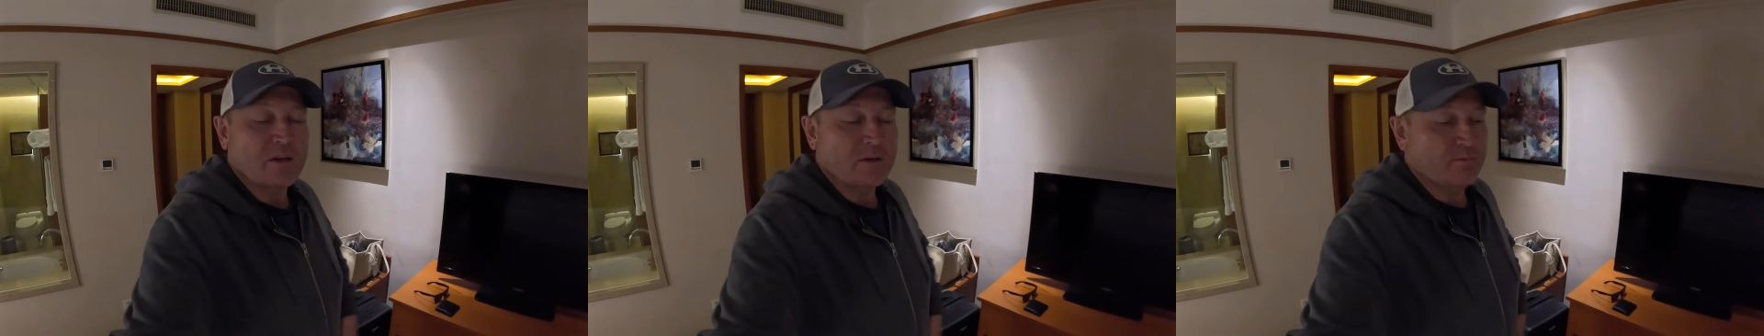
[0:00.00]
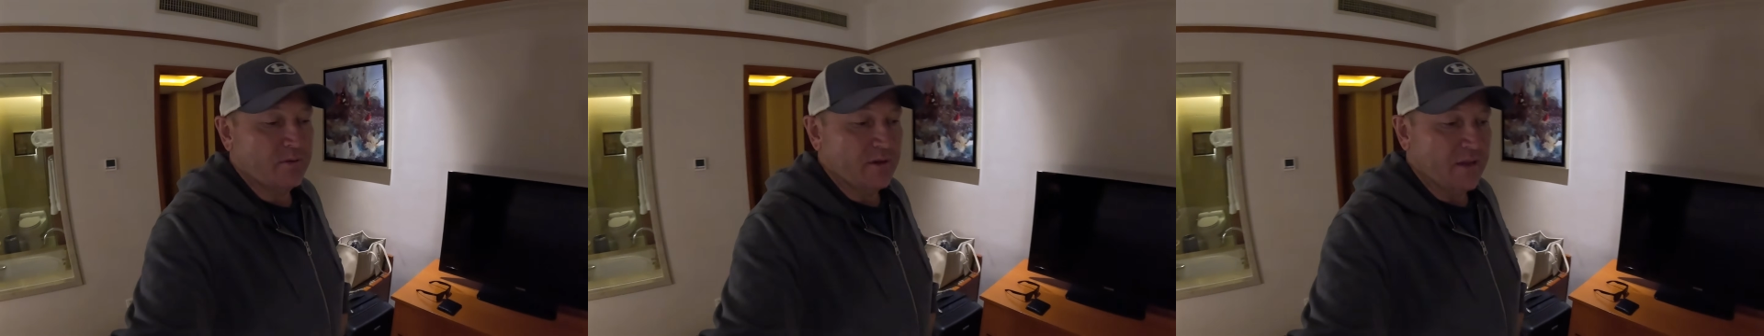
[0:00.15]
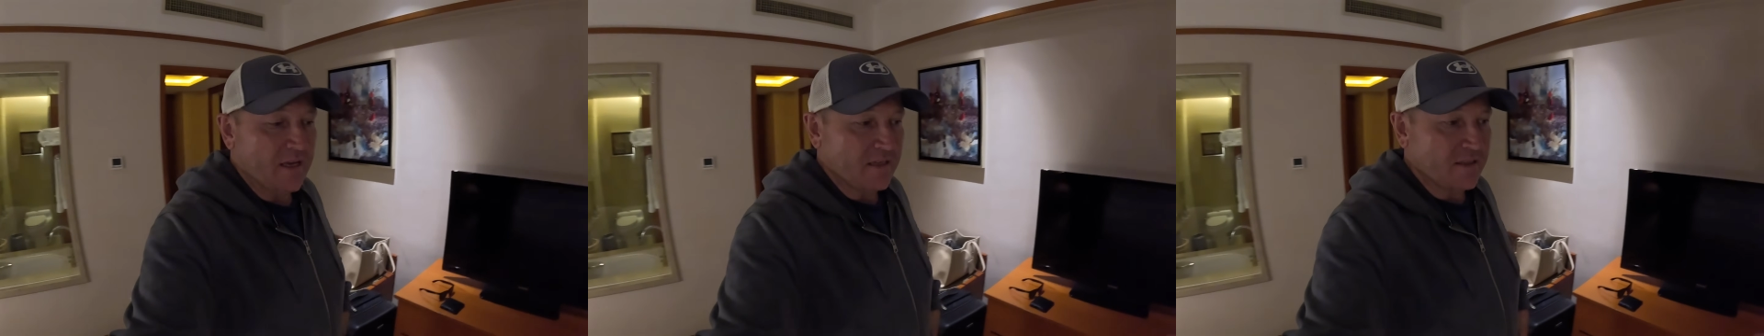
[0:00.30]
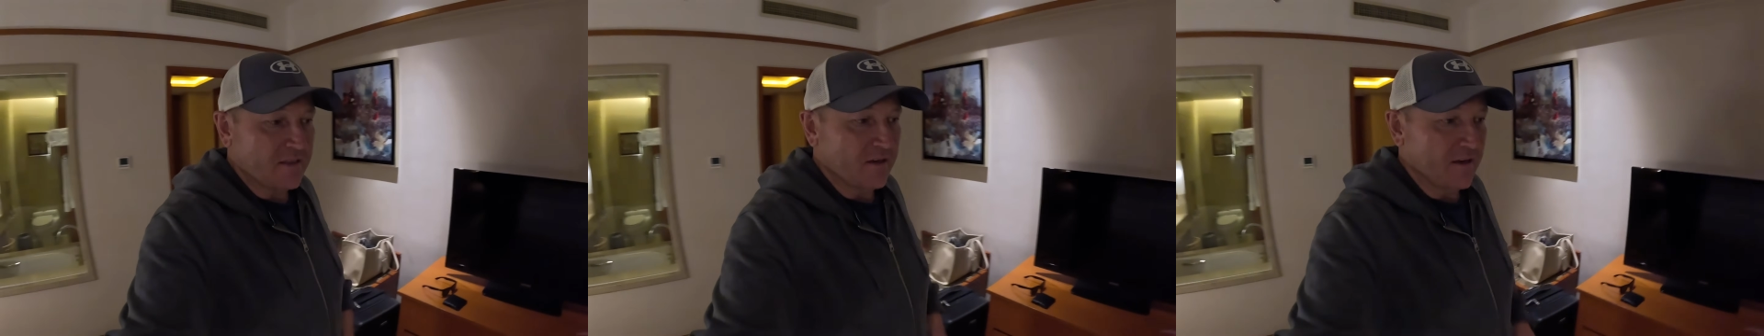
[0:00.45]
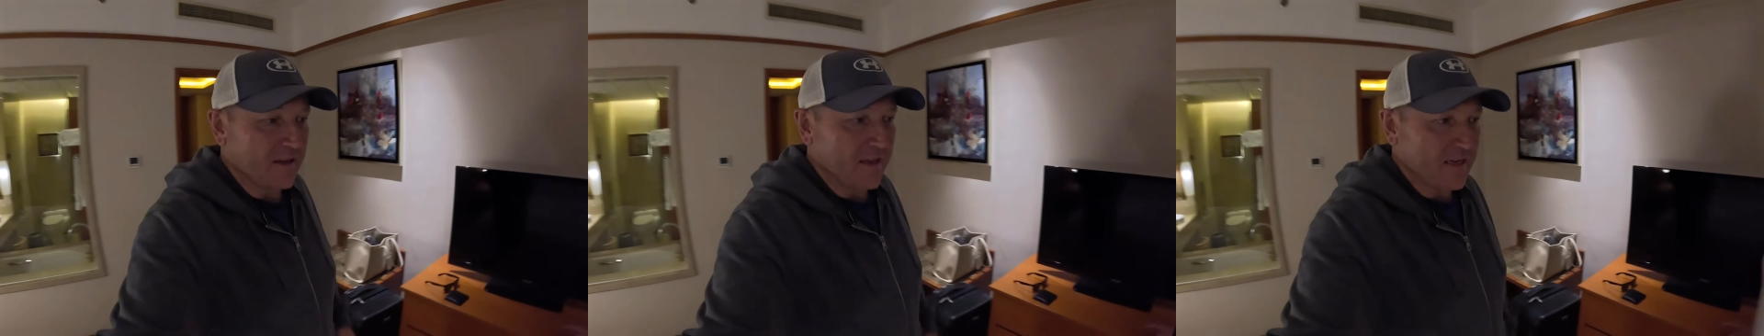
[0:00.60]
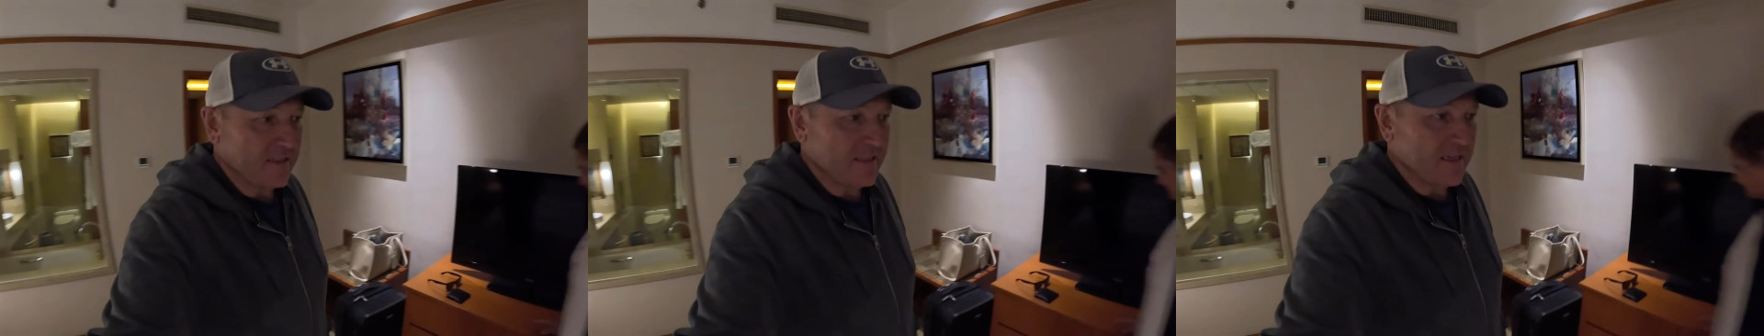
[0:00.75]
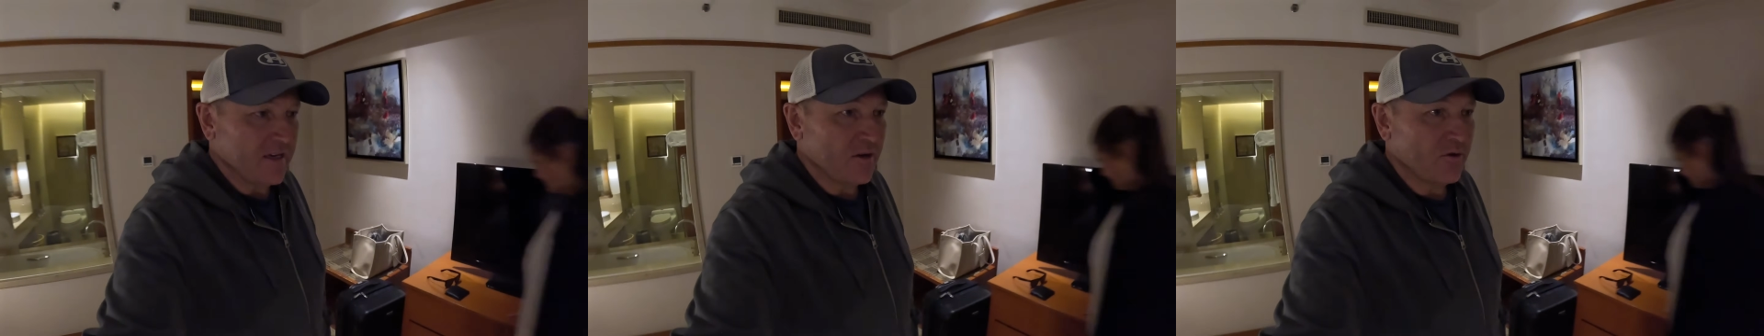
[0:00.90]
But
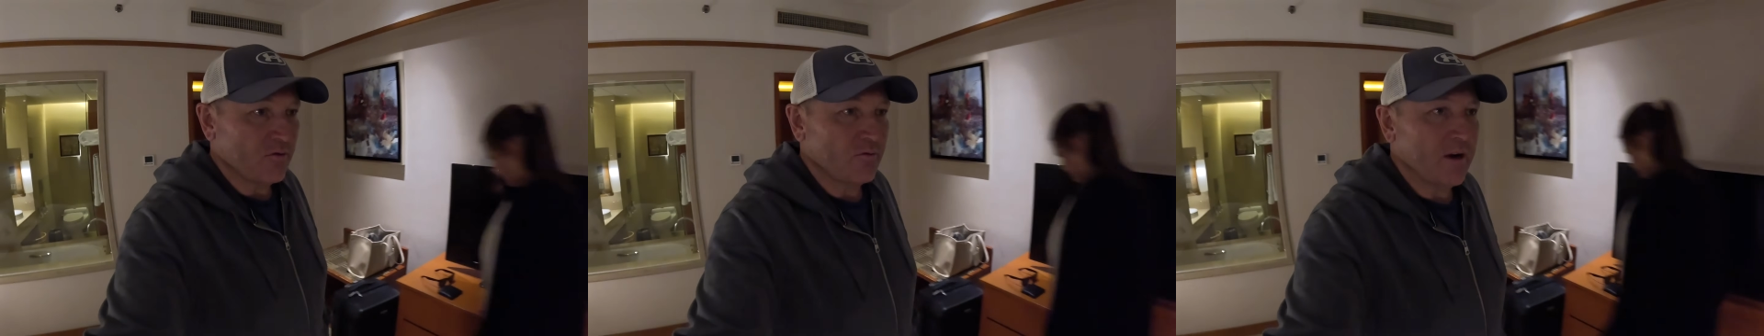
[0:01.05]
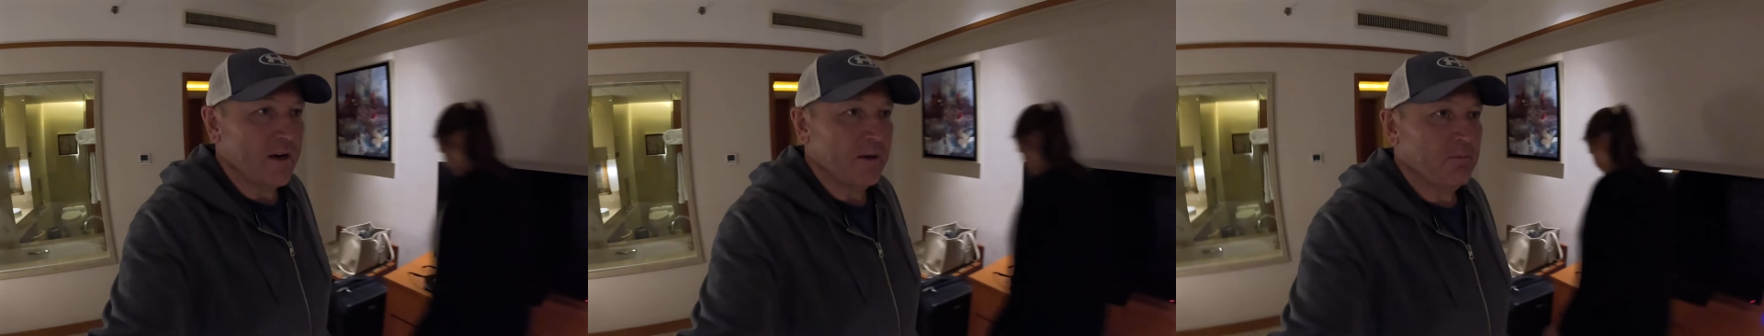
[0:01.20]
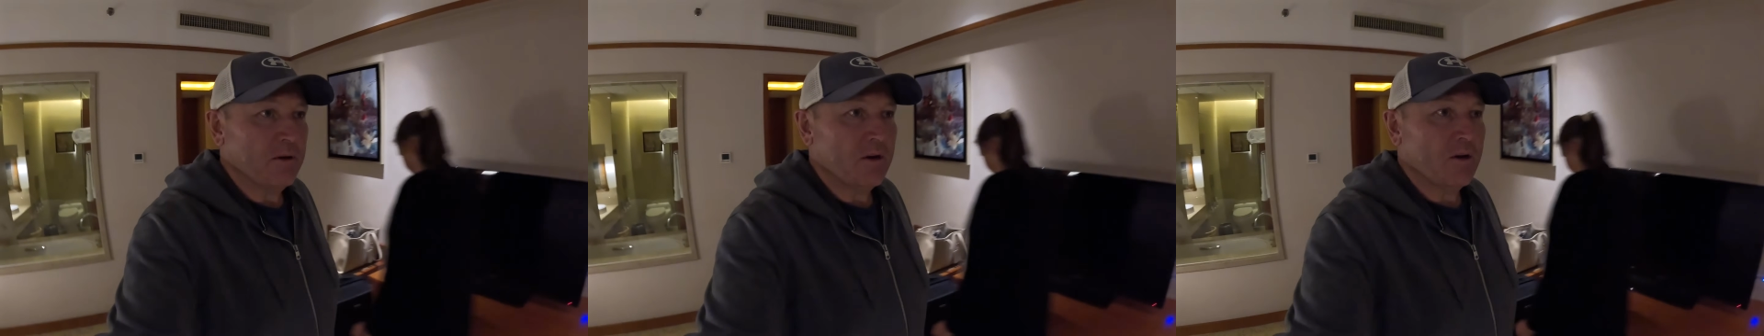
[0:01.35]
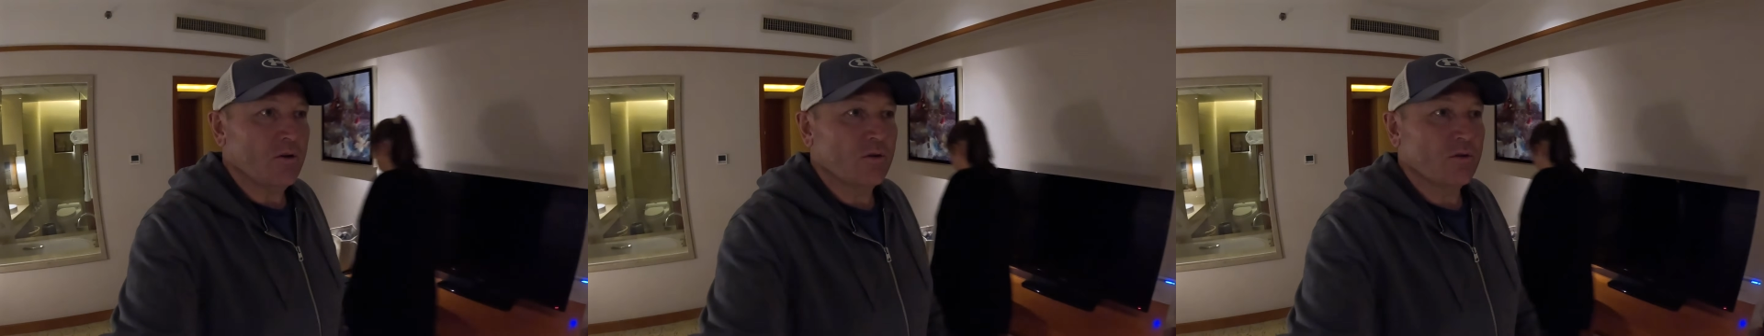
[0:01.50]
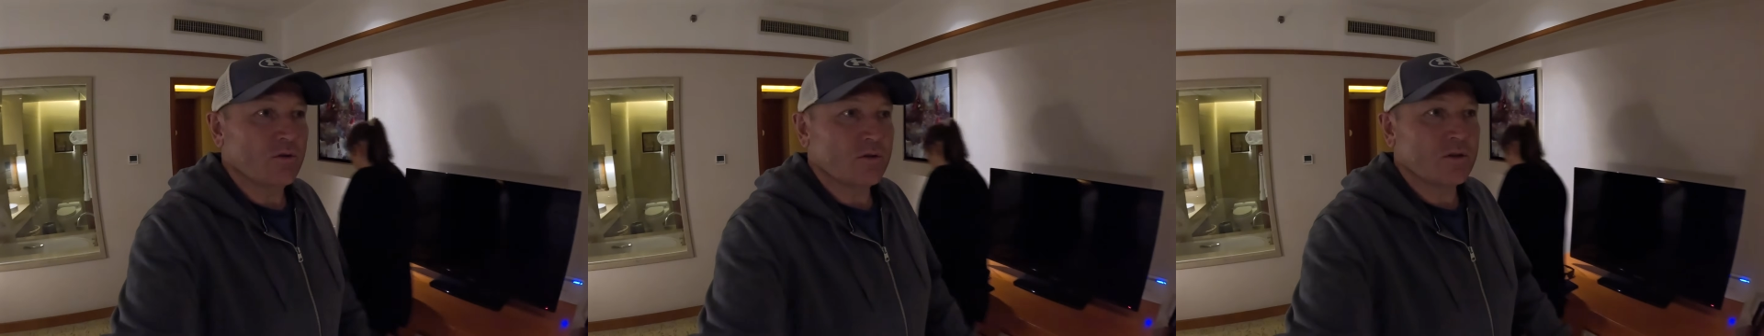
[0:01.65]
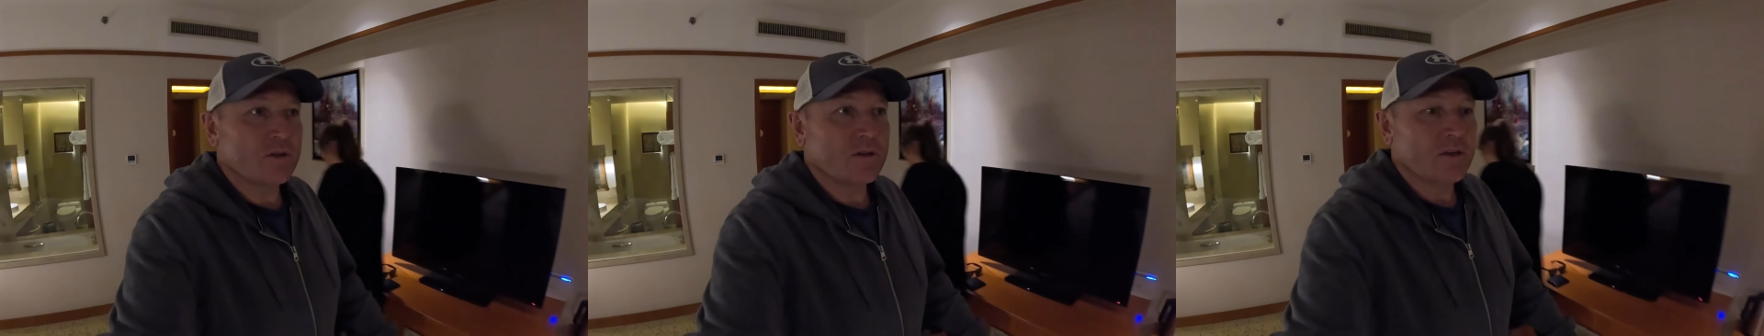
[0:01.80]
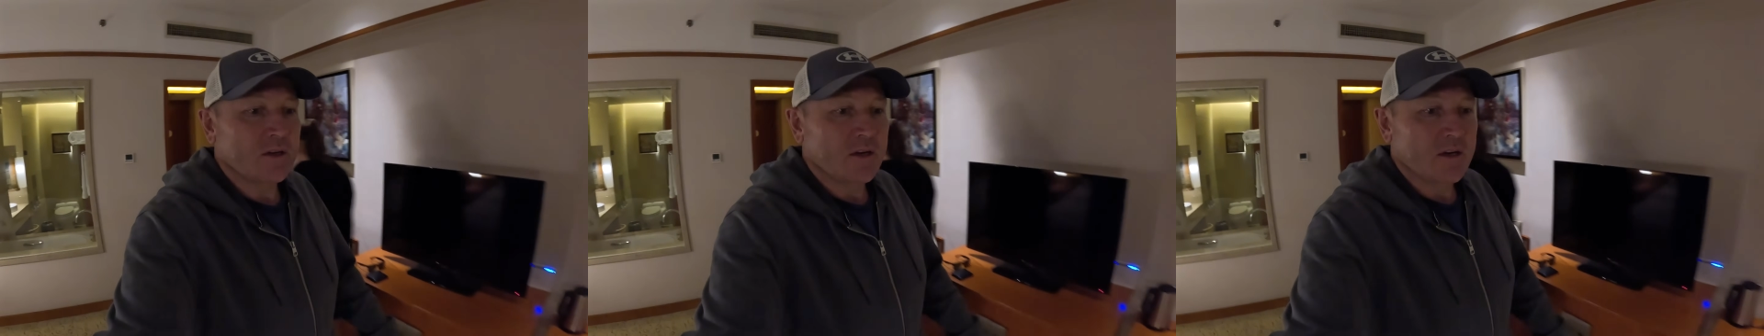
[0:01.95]
that's incorrect
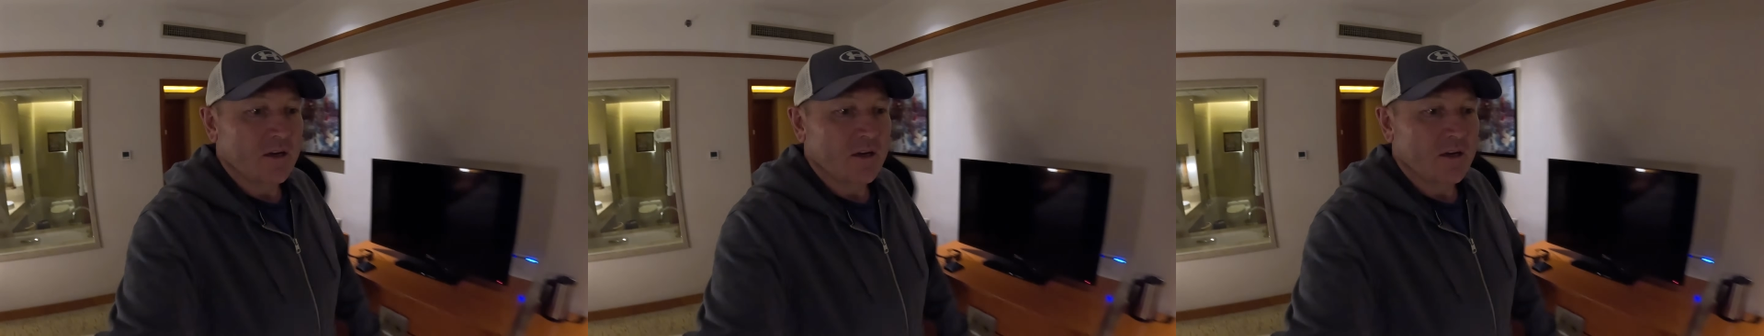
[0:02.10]
because